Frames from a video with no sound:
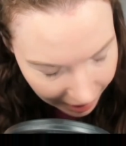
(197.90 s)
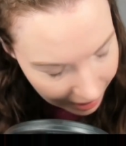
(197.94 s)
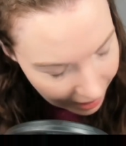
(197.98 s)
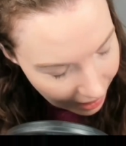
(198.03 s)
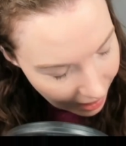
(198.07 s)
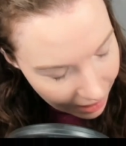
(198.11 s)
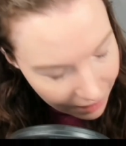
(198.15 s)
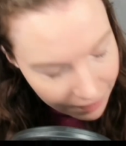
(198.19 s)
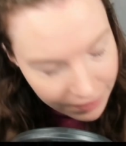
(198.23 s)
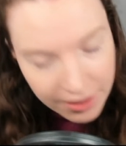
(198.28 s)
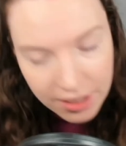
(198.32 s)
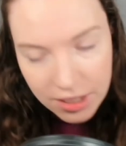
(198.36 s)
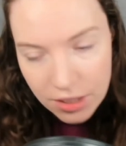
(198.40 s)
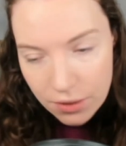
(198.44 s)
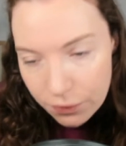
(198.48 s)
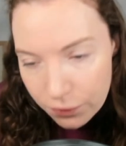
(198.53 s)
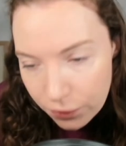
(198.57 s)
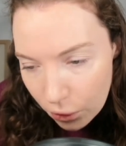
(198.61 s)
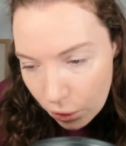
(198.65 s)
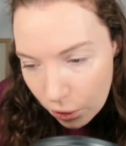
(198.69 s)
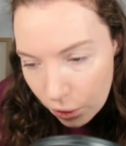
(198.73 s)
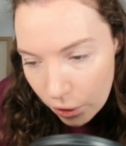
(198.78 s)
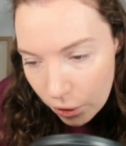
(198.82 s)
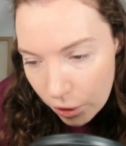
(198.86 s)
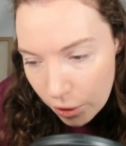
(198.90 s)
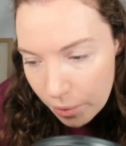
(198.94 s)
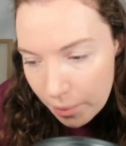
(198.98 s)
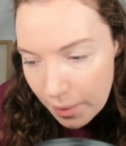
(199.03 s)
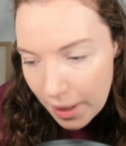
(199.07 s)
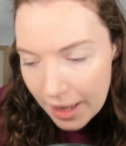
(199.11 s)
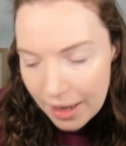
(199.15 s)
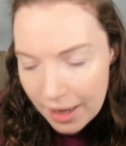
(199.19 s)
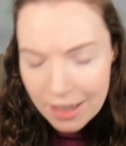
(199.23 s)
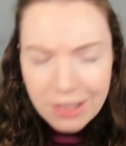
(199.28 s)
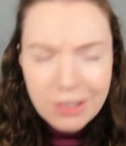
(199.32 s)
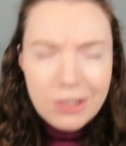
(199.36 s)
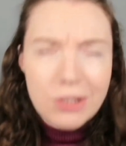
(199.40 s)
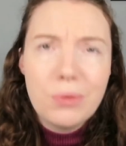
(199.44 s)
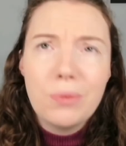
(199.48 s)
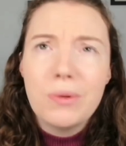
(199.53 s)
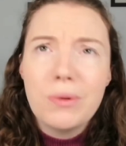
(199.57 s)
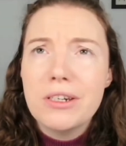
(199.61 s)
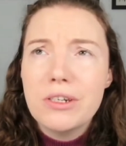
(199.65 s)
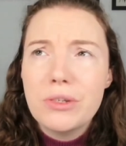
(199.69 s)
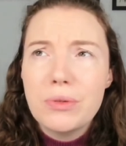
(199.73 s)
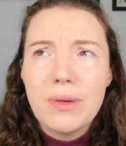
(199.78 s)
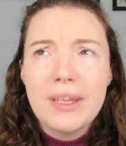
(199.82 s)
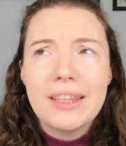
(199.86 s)
I have this form and I just
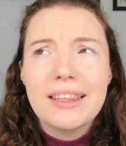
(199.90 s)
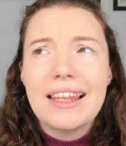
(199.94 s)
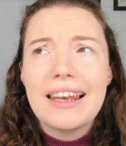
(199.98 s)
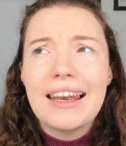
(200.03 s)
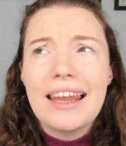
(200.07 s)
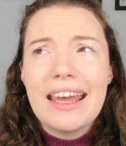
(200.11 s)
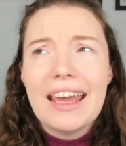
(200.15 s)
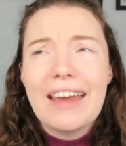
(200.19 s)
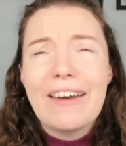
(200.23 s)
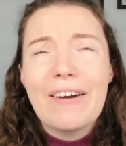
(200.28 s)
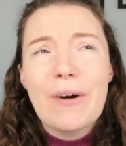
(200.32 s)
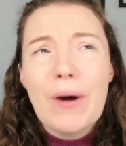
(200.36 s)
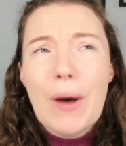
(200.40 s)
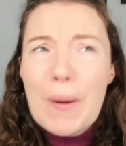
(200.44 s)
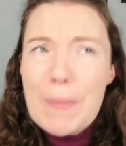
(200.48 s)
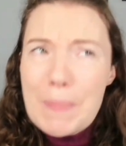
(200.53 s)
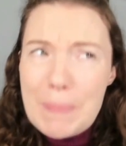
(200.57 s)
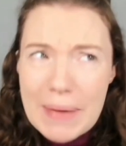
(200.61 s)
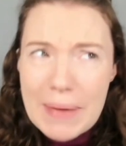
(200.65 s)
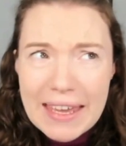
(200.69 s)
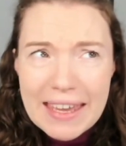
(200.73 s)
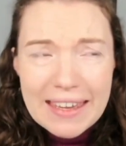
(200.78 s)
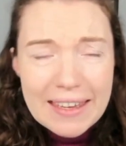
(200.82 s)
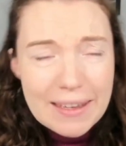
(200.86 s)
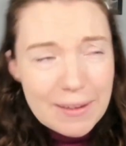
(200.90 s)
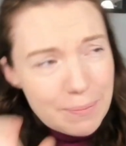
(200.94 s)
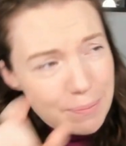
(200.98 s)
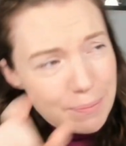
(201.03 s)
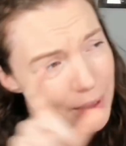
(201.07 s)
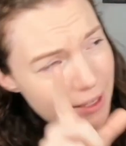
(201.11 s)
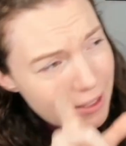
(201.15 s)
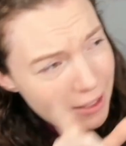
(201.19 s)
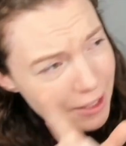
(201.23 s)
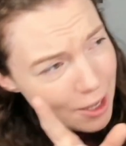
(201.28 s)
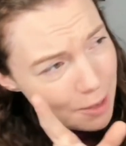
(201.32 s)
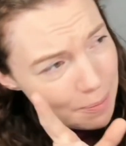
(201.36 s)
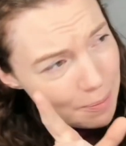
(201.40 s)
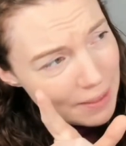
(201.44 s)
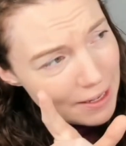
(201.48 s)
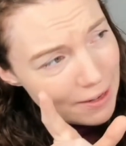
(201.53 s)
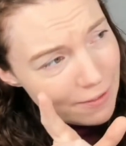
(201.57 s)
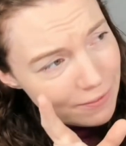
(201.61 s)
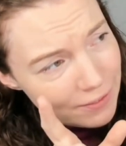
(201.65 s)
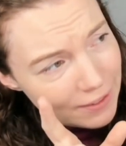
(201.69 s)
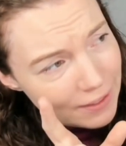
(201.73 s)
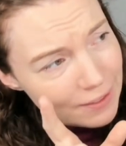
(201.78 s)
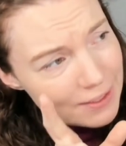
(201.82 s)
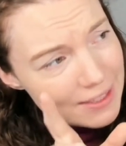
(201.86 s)
want to tweak the layout a bit, put a couple
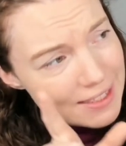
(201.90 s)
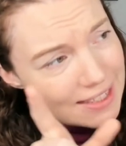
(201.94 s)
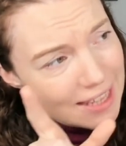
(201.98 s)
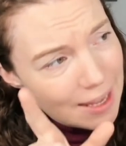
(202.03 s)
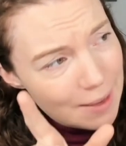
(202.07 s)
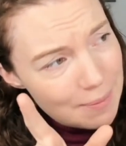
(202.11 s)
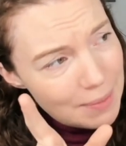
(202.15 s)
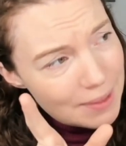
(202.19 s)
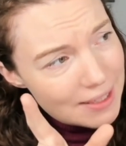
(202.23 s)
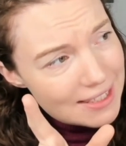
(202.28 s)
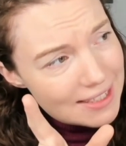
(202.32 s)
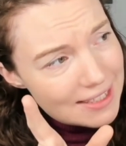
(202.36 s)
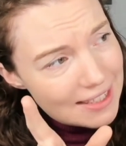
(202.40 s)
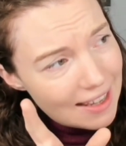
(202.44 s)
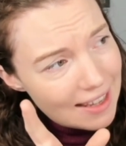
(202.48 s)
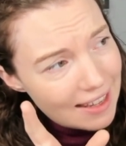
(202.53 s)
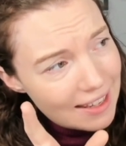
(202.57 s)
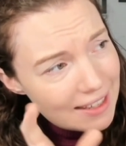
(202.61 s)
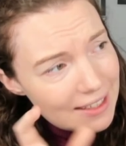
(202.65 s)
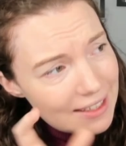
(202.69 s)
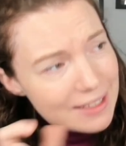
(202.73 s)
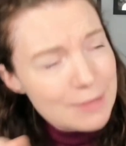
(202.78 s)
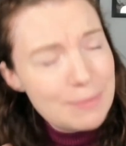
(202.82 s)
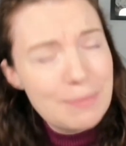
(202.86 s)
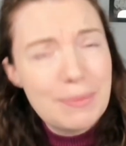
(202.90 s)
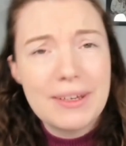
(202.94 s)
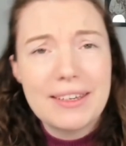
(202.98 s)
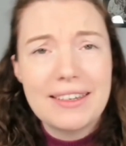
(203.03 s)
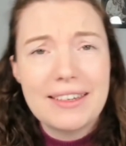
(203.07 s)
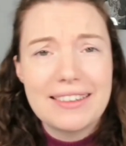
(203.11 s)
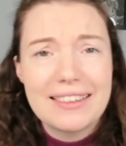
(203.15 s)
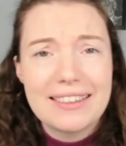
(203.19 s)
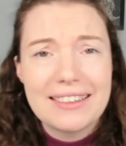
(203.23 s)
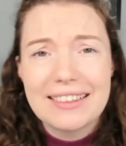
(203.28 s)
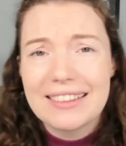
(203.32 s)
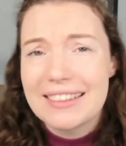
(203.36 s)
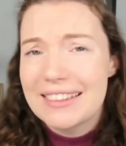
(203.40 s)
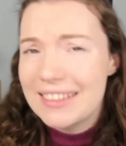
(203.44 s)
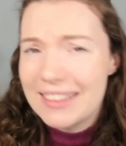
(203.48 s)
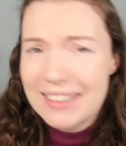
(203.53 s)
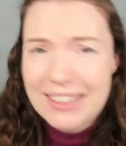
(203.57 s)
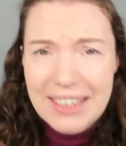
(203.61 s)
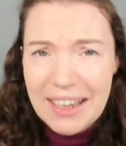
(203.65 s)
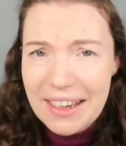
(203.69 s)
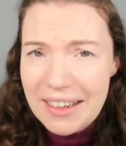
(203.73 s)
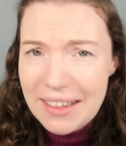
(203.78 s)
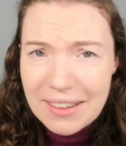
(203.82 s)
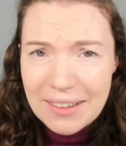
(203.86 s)
of fields side by side, but
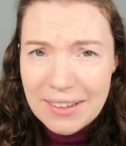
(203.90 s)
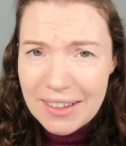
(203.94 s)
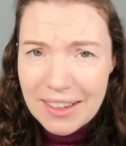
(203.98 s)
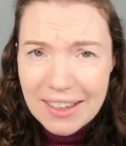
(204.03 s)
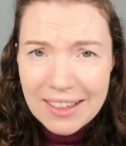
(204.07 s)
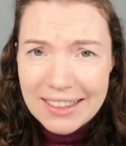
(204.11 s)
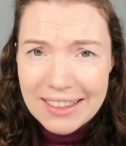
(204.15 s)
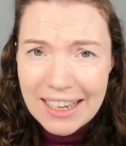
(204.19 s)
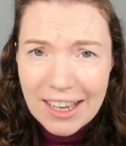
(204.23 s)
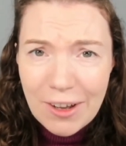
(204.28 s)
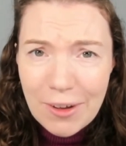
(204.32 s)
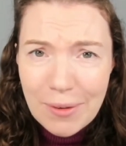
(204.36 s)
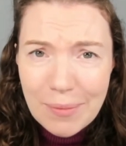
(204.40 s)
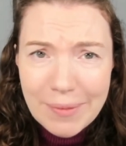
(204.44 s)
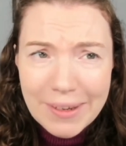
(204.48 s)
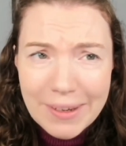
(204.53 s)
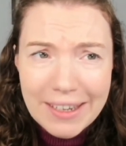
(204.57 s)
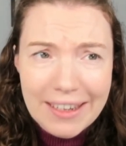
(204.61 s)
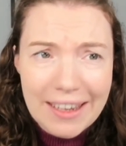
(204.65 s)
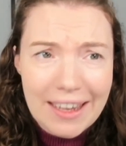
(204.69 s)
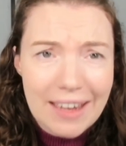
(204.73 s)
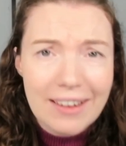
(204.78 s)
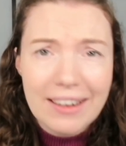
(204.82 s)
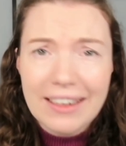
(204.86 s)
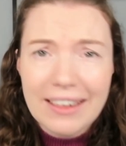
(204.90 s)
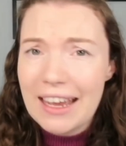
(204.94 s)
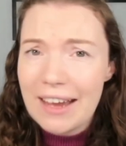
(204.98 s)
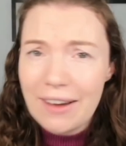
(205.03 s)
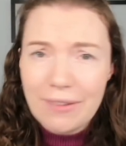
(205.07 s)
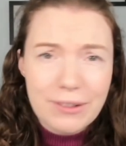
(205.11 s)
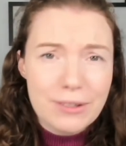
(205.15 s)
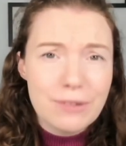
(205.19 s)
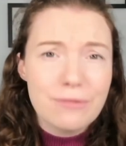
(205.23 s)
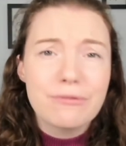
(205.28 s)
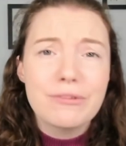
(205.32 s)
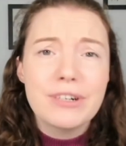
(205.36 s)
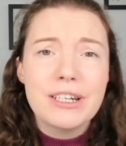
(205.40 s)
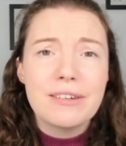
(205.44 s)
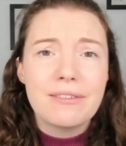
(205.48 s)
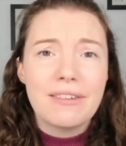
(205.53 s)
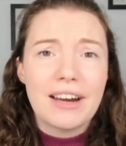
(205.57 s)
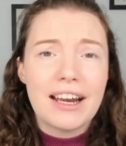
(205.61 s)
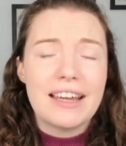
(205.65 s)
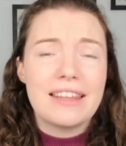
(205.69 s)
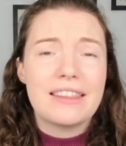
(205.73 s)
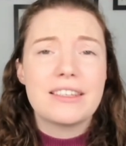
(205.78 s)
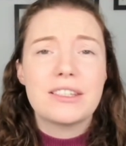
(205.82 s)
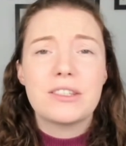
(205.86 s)
Django can't help me. I'm going to have to
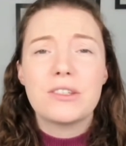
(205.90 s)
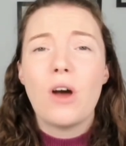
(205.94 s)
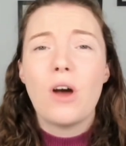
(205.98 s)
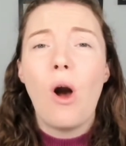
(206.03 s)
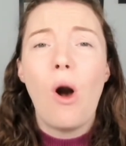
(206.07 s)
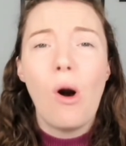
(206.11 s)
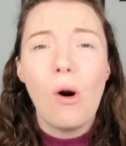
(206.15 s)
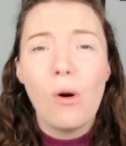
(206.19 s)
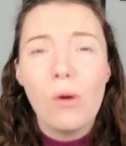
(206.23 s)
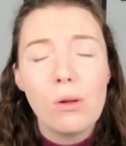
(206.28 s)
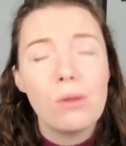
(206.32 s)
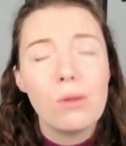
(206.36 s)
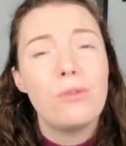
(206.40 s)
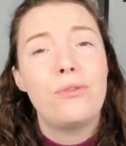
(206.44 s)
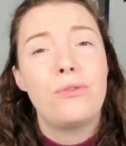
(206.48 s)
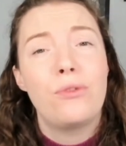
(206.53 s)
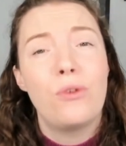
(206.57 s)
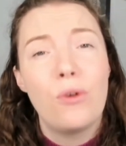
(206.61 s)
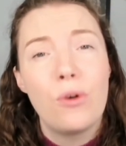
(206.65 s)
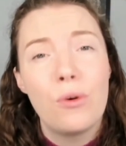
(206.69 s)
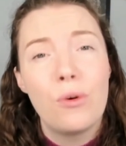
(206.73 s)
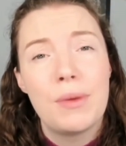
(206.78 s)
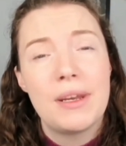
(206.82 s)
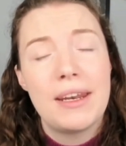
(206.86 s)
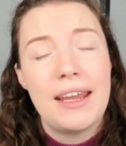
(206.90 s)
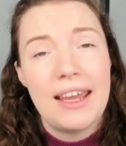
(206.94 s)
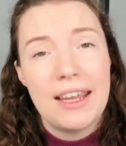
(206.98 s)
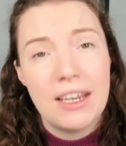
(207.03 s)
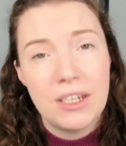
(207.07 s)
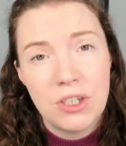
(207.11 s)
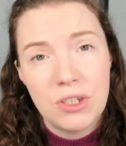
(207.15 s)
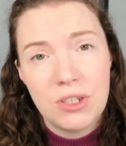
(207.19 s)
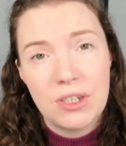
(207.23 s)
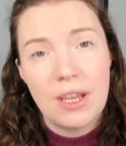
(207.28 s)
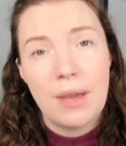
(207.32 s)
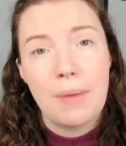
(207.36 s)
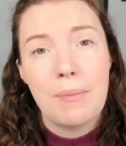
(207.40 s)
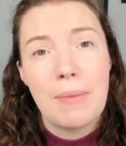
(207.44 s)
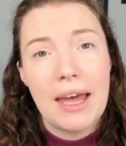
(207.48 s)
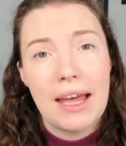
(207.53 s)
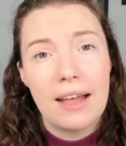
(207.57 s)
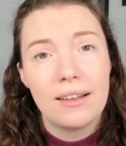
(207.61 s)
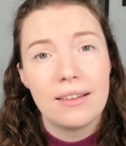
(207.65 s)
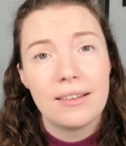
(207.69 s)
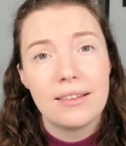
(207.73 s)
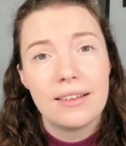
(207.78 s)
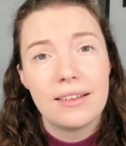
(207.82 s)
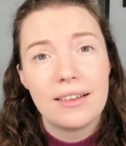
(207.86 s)
rewrite this whole form in
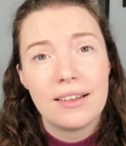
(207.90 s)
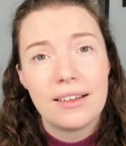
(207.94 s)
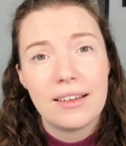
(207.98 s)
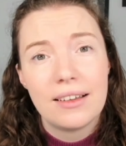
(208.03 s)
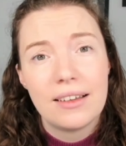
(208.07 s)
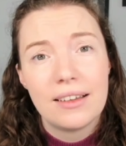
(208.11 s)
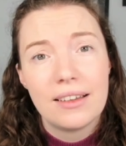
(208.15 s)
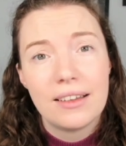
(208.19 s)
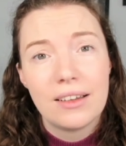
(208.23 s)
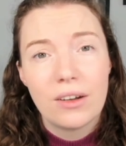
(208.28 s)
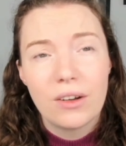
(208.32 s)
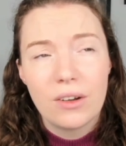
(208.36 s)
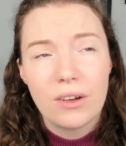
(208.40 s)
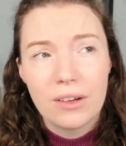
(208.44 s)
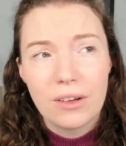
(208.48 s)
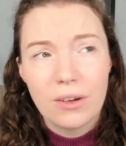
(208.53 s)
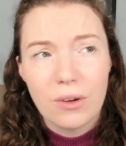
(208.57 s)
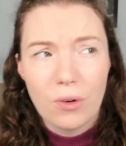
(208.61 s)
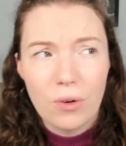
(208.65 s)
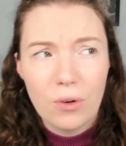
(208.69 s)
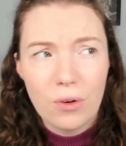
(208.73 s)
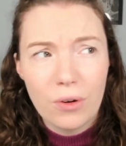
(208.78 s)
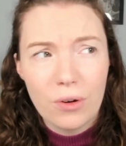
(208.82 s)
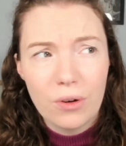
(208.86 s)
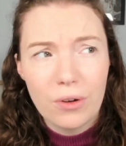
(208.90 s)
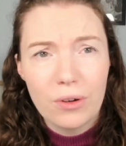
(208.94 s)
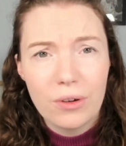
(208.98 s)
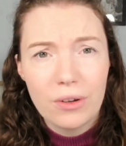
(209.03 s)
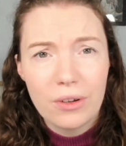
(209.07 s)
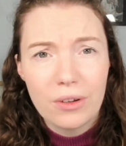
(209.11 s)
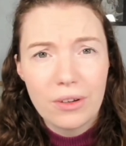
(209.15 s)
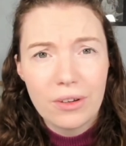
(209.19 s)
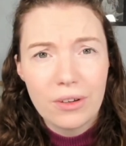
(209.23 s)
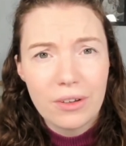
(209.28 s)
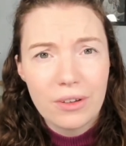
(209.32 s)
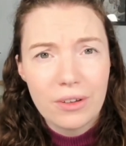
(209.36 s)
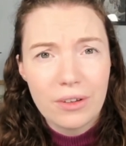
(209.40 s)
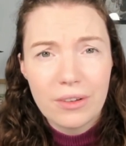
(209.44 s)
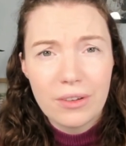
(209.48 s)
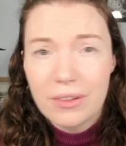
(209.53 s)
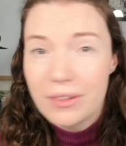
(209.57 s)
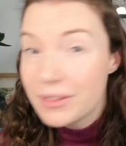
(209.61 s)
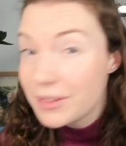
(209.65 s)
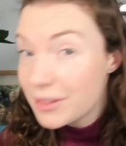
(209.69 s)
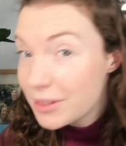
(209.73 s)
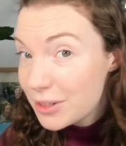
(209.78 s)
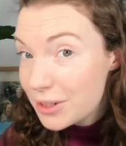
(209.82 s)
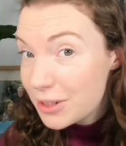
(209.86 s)
HTML. Or
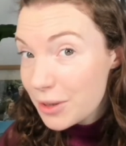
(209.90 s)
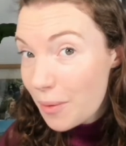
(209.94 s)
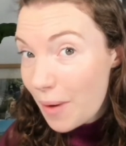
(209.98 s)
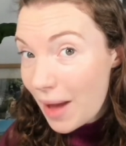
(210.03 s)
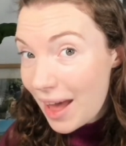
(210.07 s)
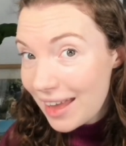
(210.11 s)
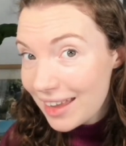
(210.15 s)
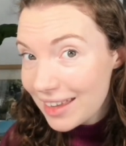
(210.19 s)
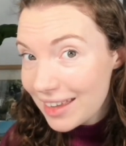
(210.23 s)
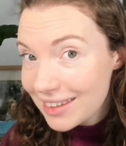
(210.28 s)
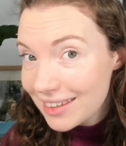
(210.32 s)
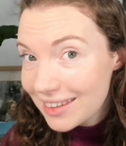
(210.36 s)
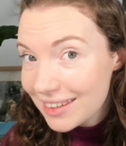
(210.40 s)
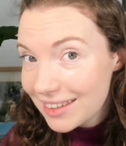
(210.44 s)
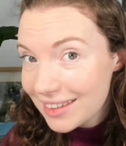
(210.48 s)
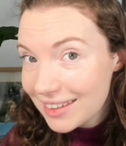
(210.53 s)
do I?